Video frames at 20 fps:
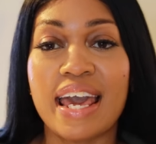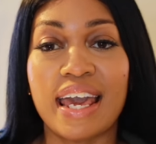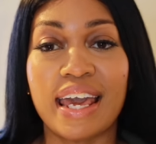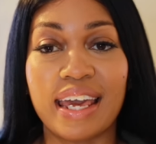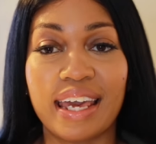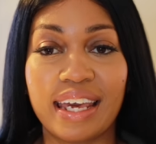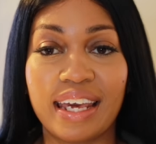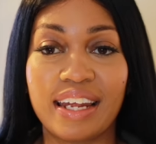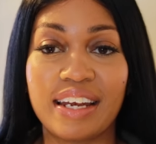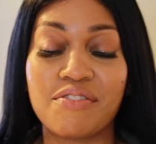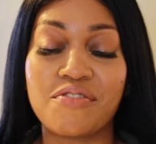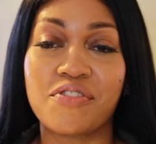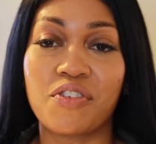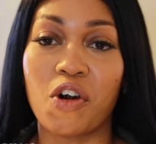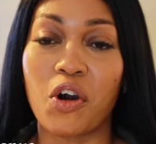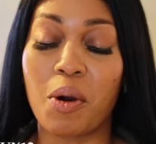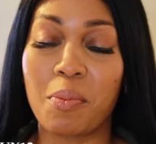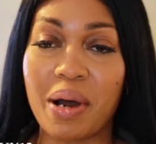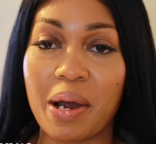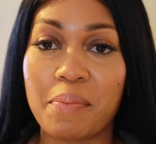And for
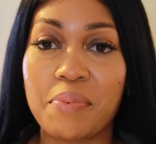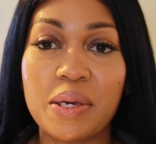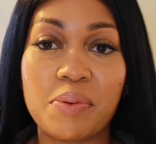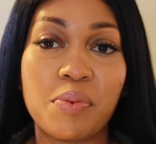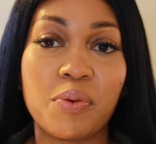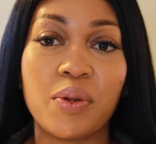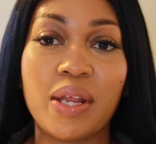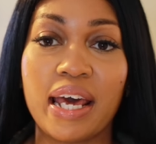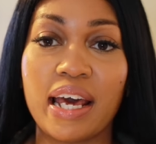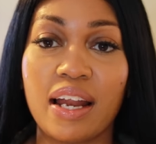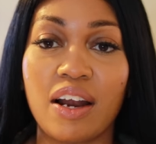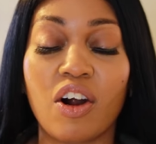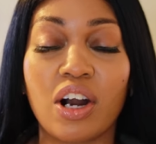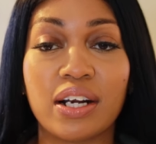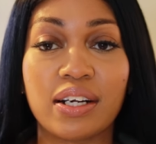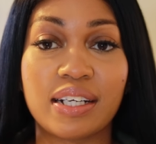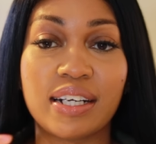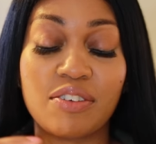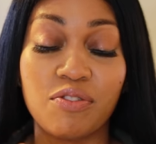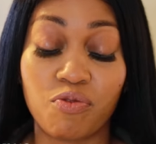all my people that
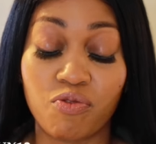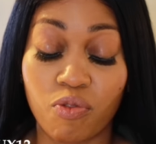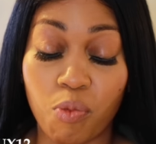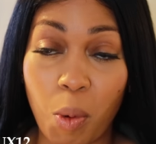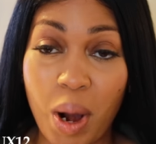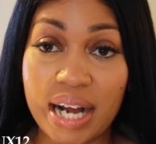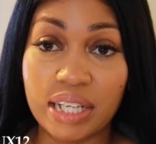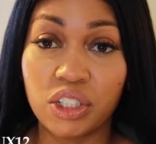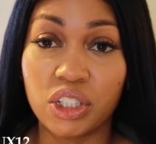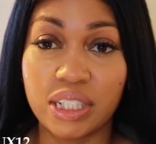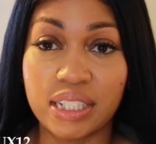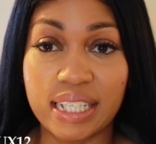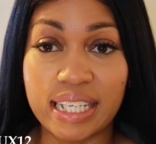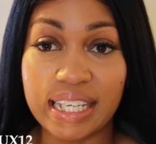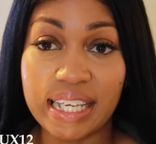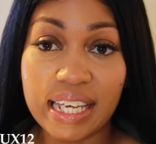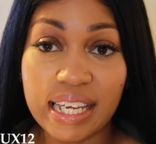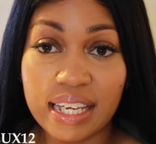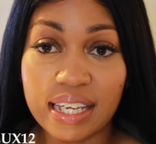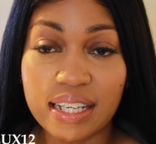are watching
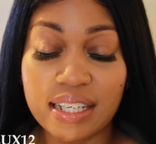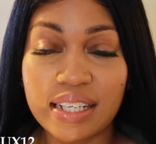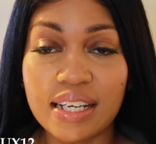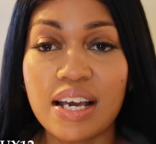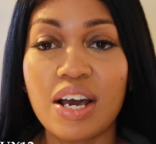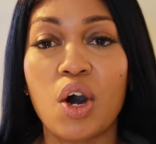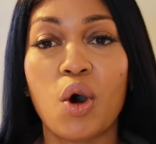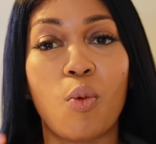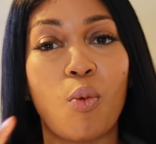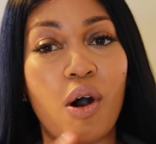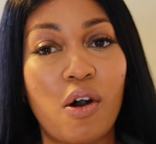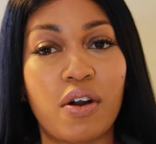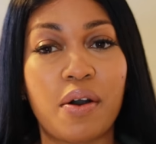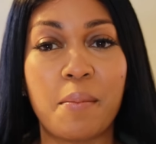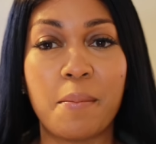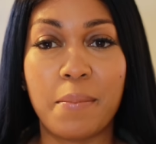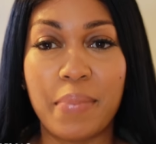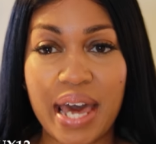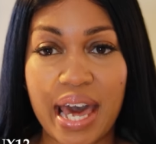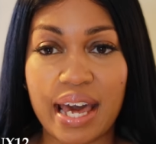again,
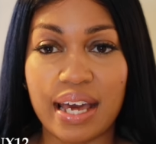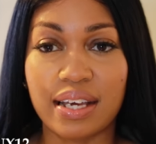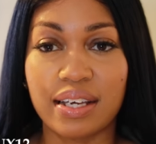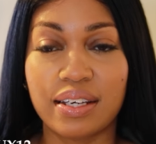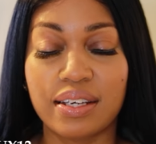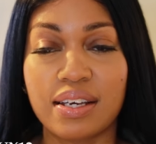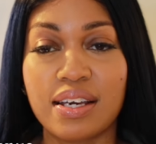welcome back.